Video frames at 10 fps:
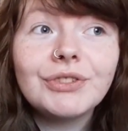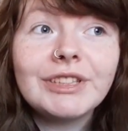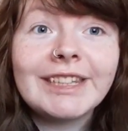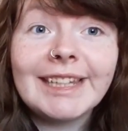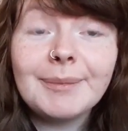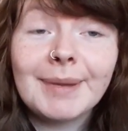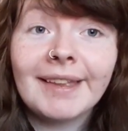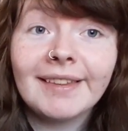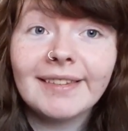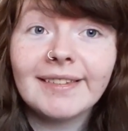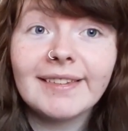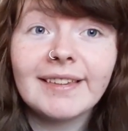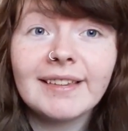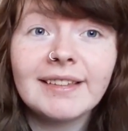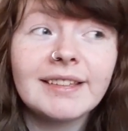
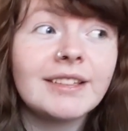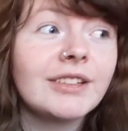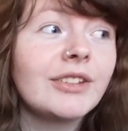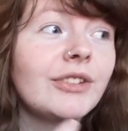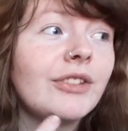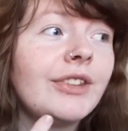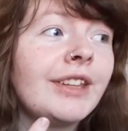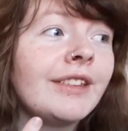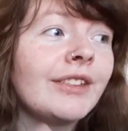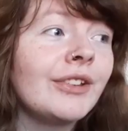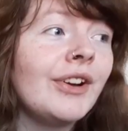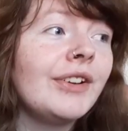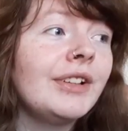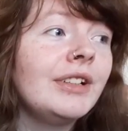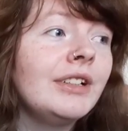limits. It's
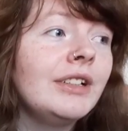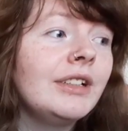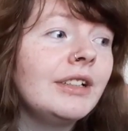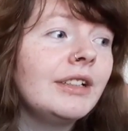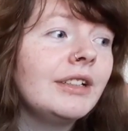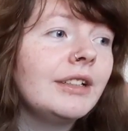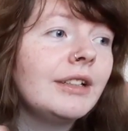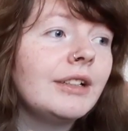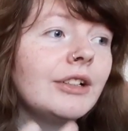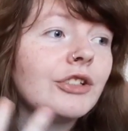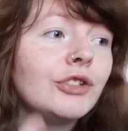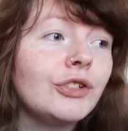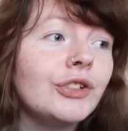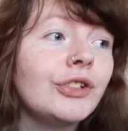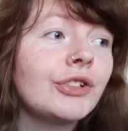not
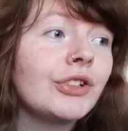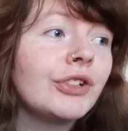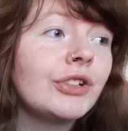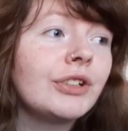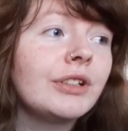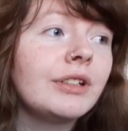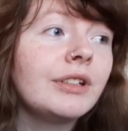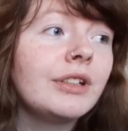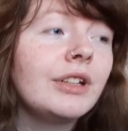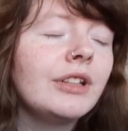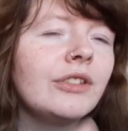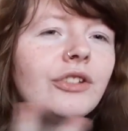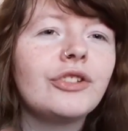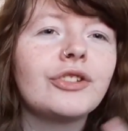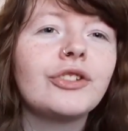good to
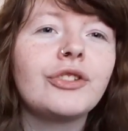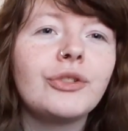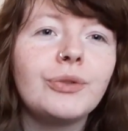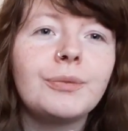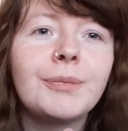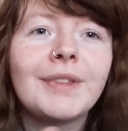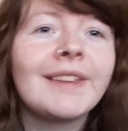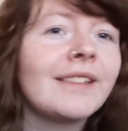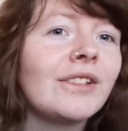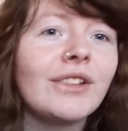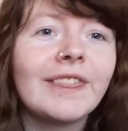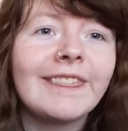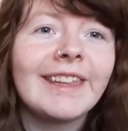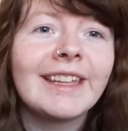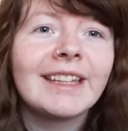just assume that this good
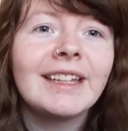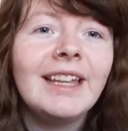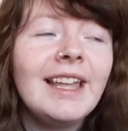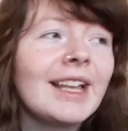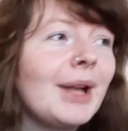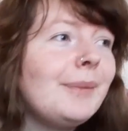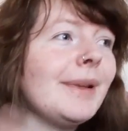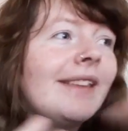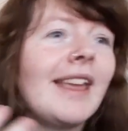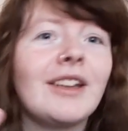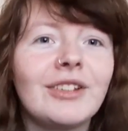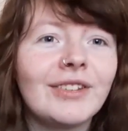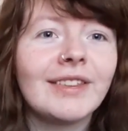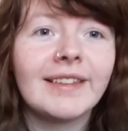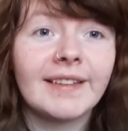thing can be taken
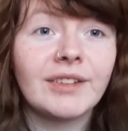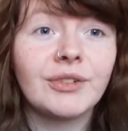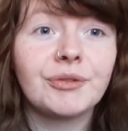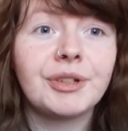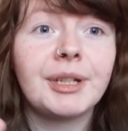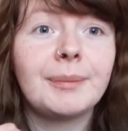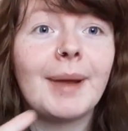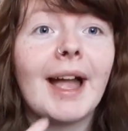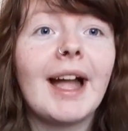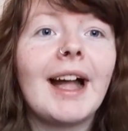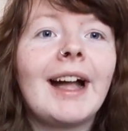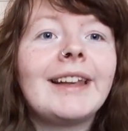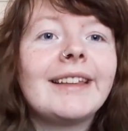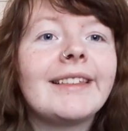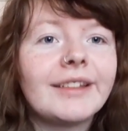to this extreme
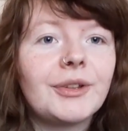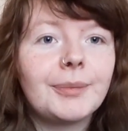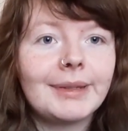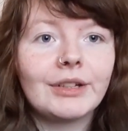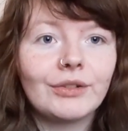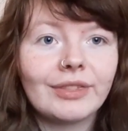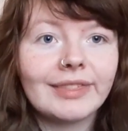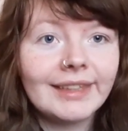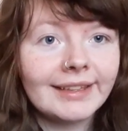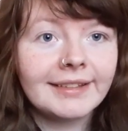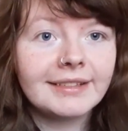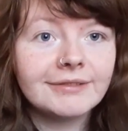and it still be a good thing.